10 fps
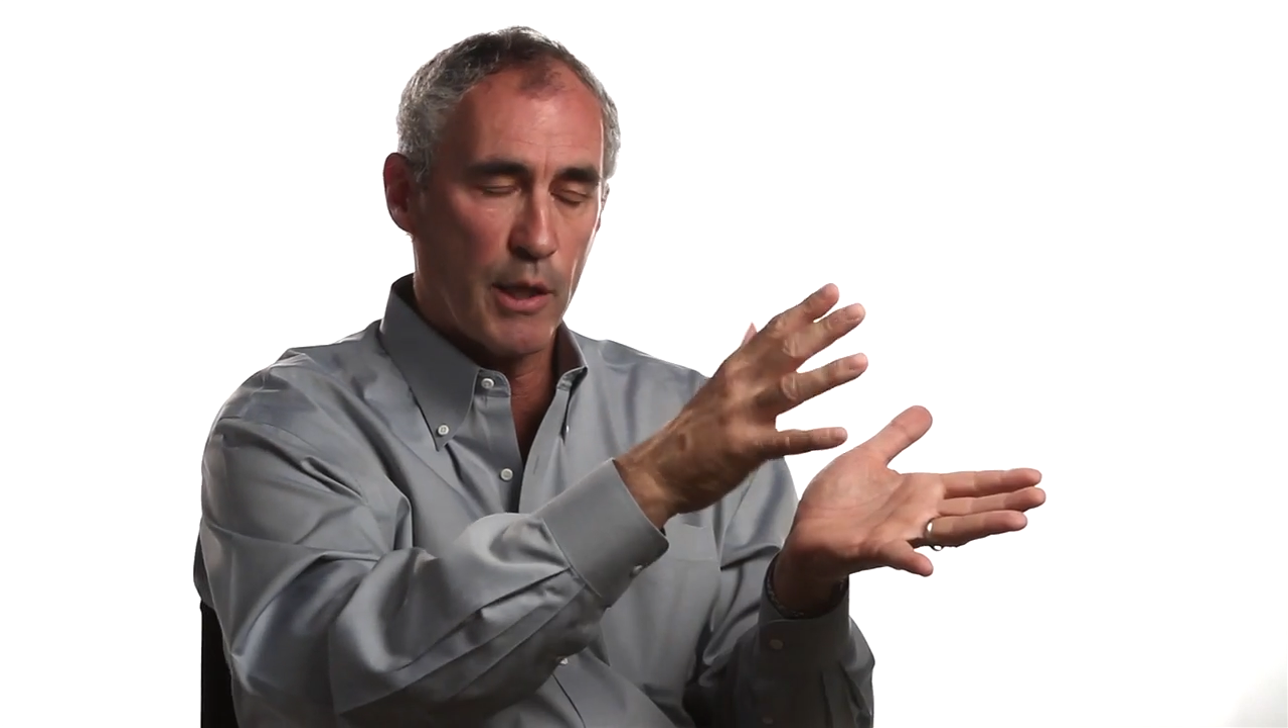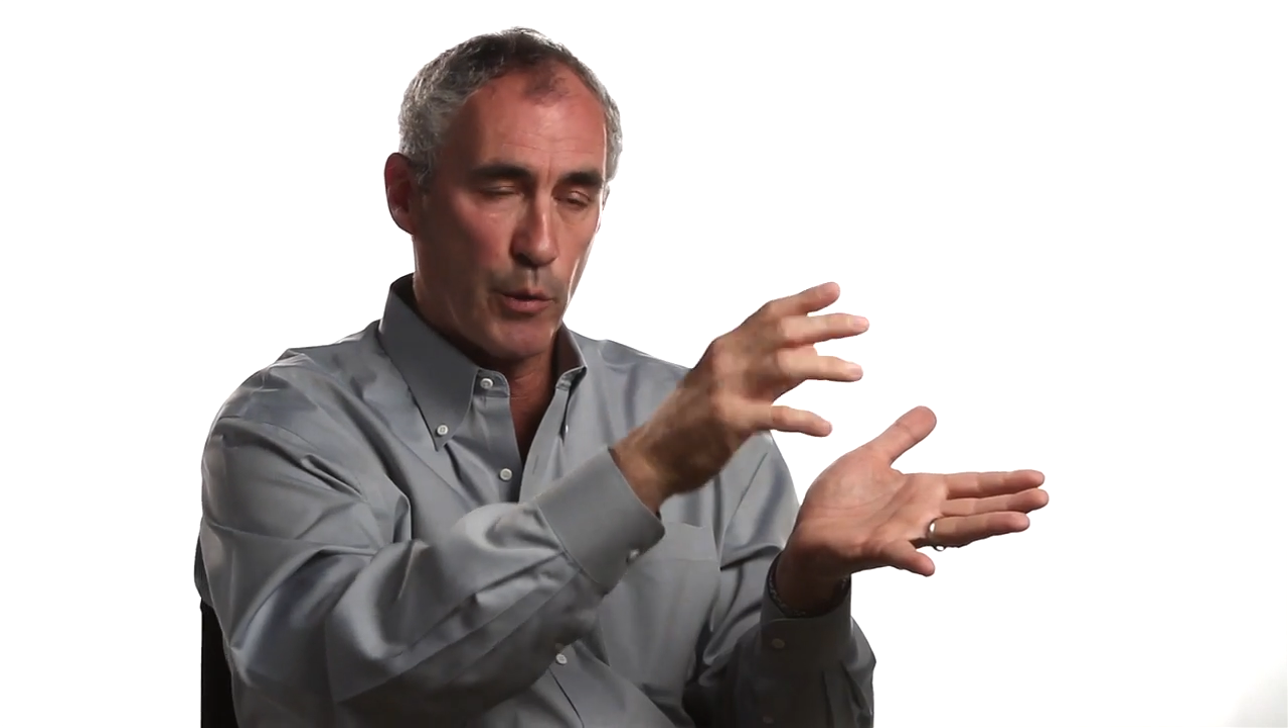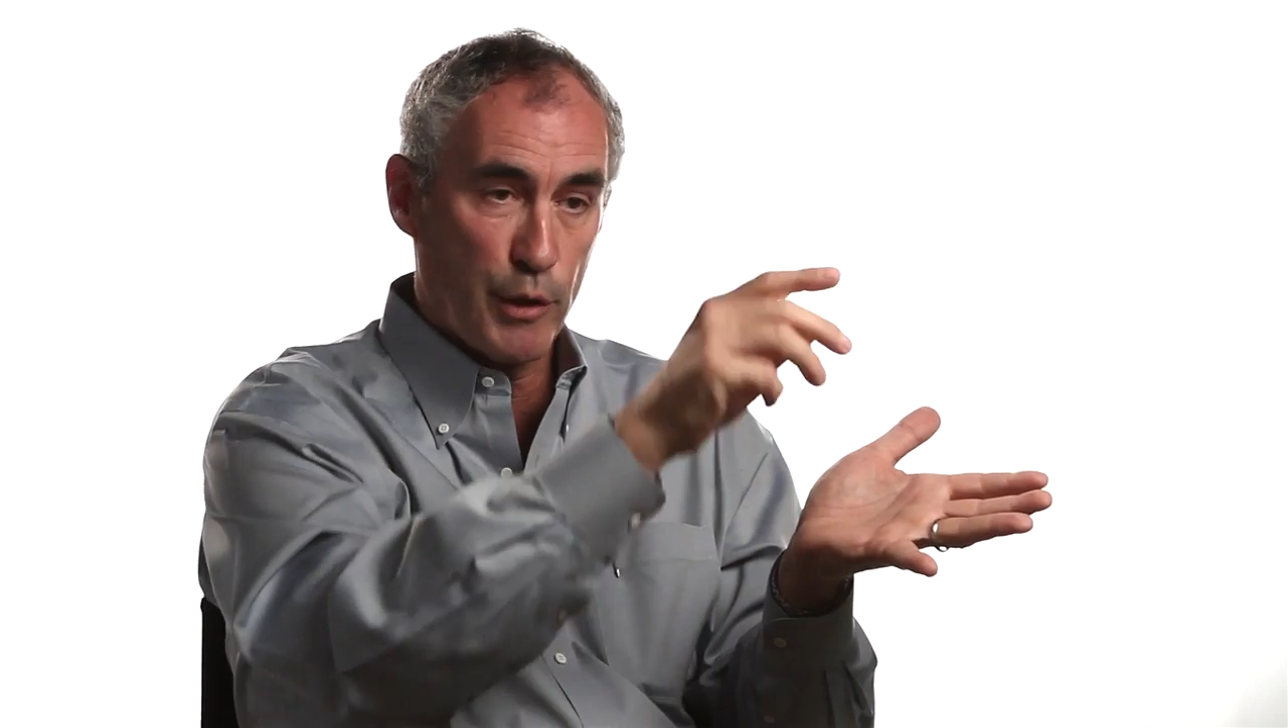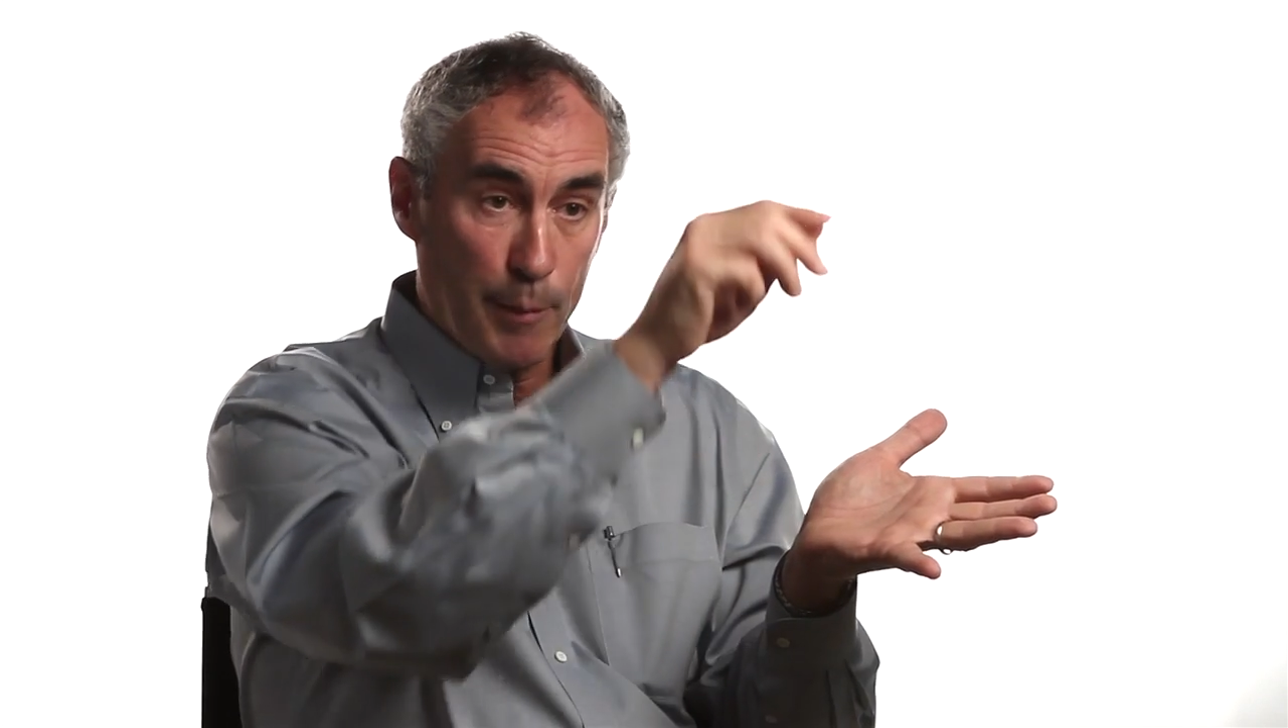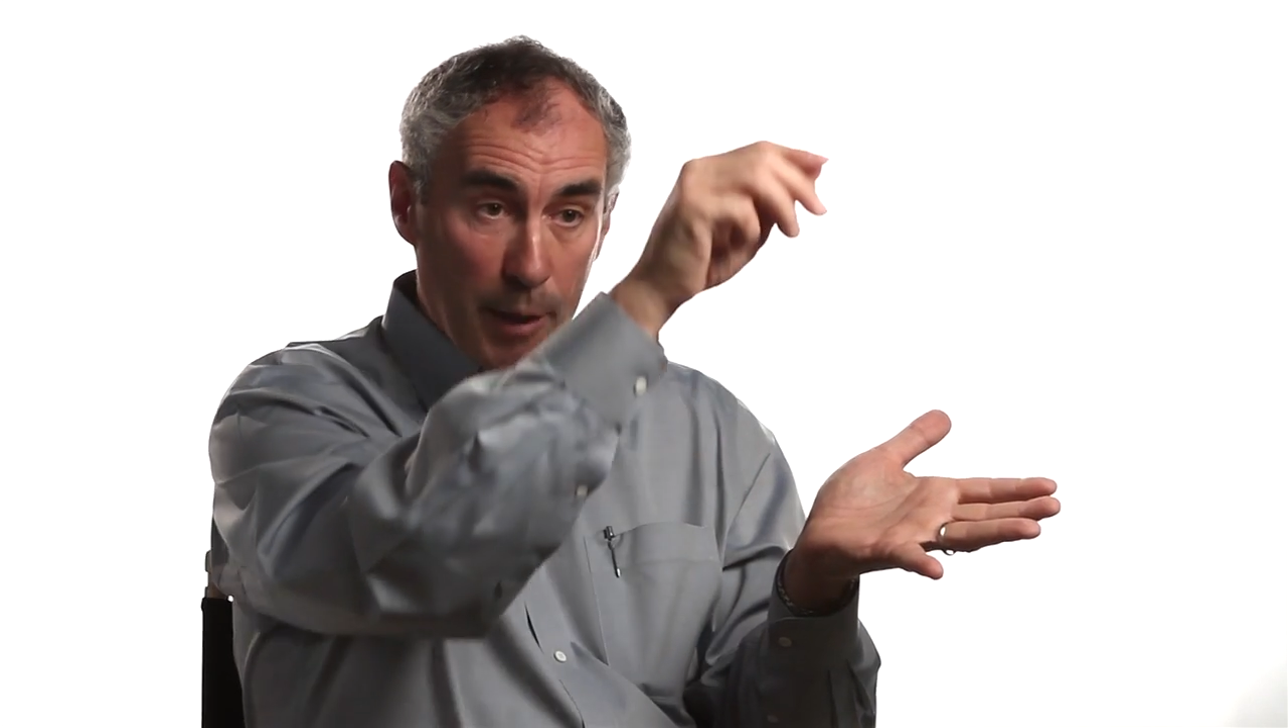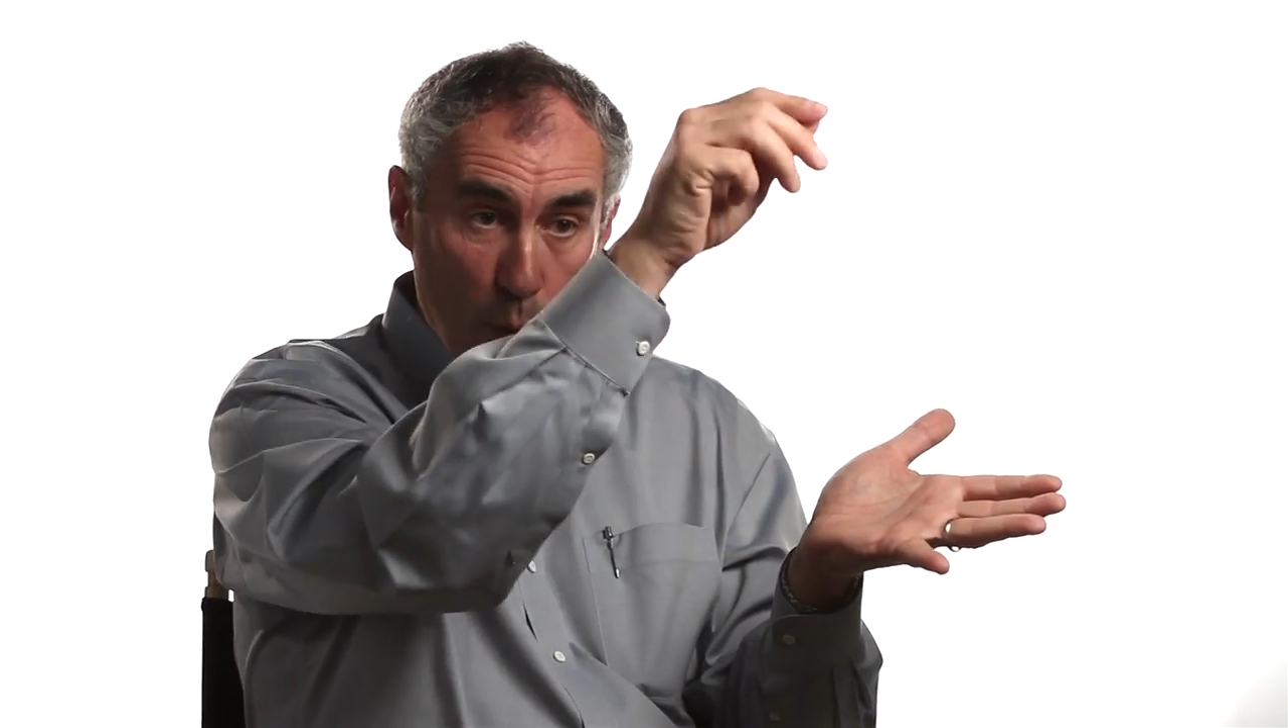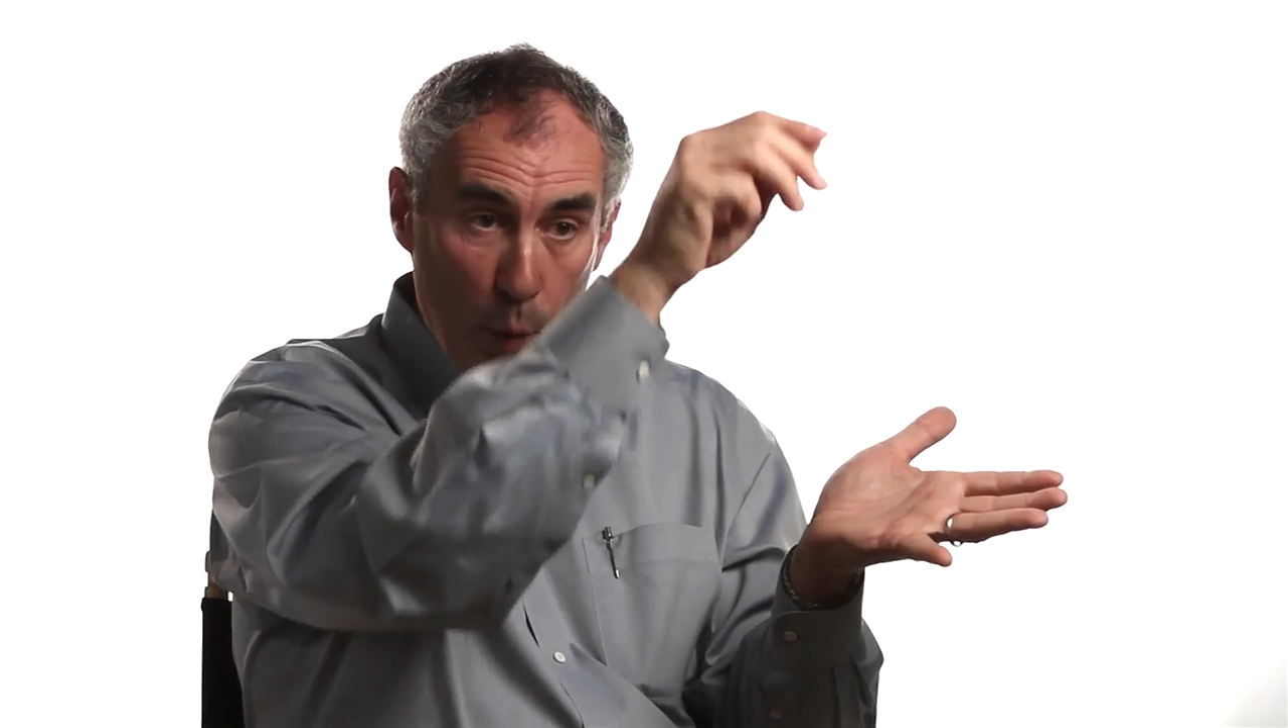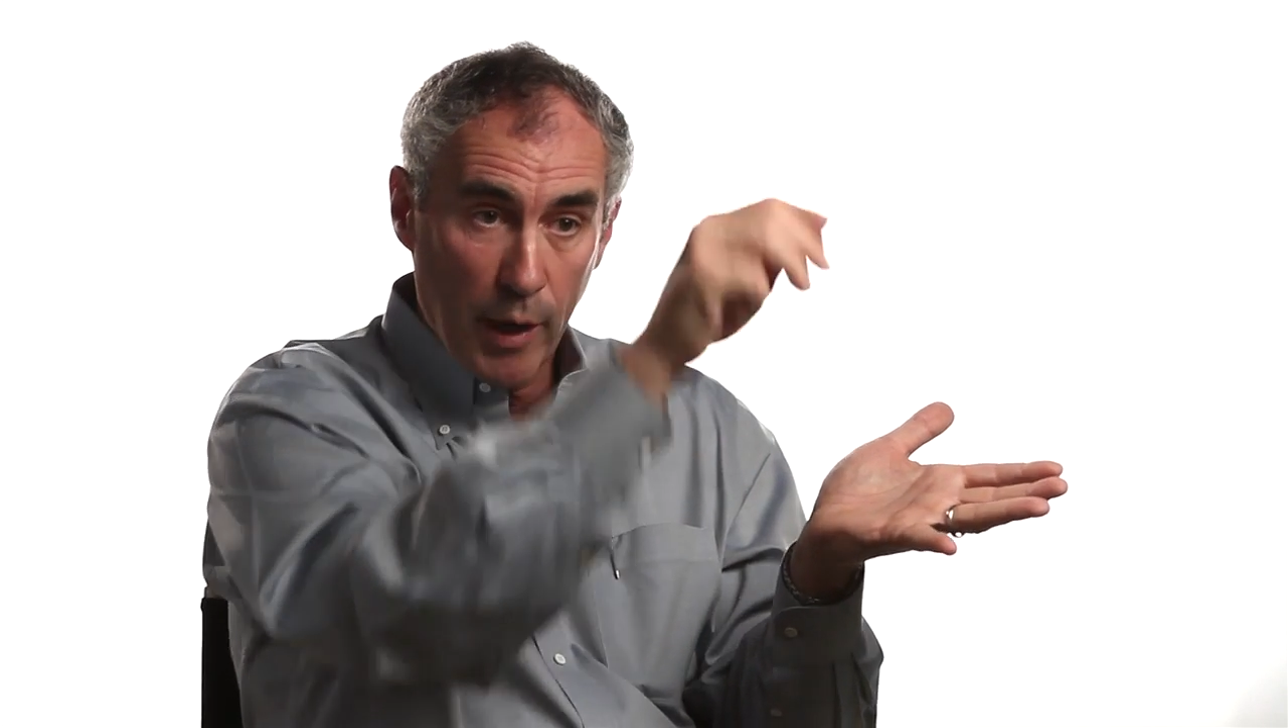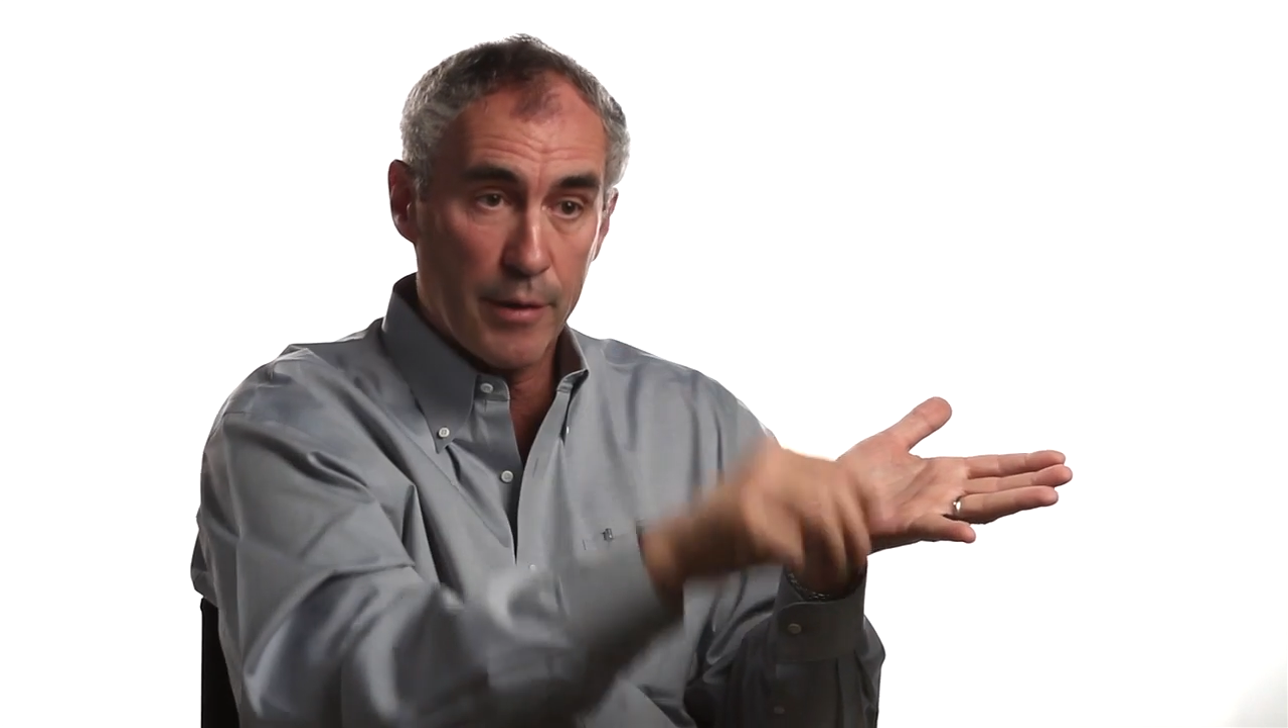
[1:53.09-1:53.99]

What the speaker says: In other words, you become aware